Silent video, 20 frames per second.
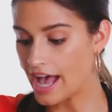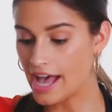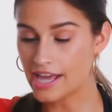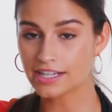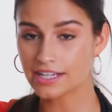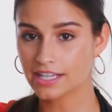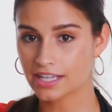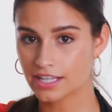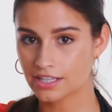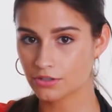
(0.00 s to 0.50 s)

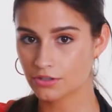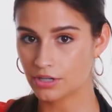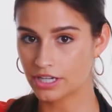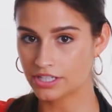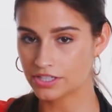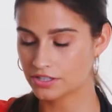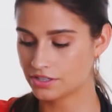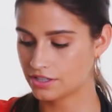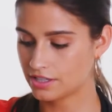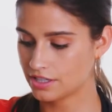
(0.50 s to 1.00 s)
adding in the
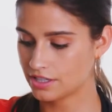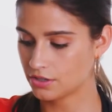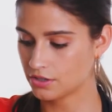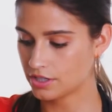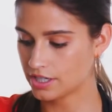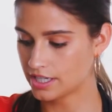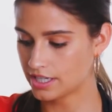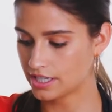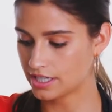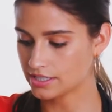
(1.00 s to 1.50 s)
rest of the
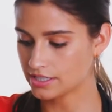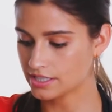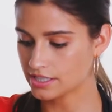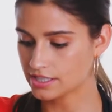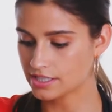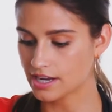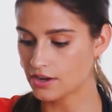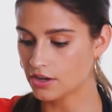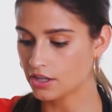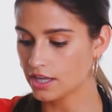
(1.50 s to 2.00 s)
ingredients.
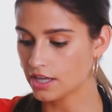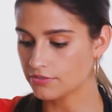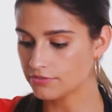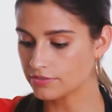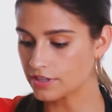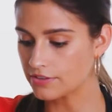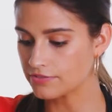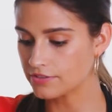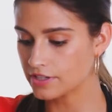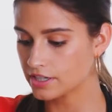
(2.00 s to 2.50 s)
It's now a lot
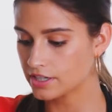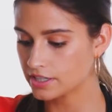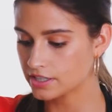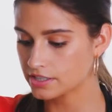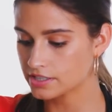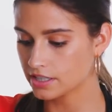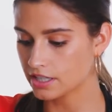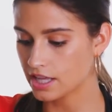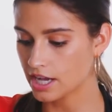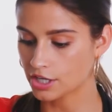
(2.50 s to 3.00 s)
fluffier,
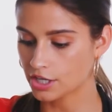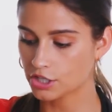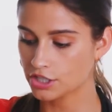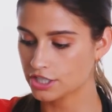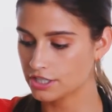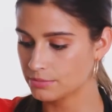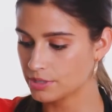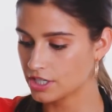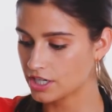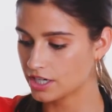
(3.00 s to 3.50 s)
it's a lot
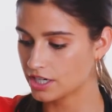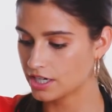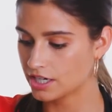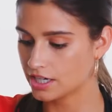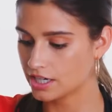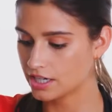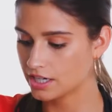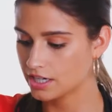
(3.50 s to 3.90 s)
creamier.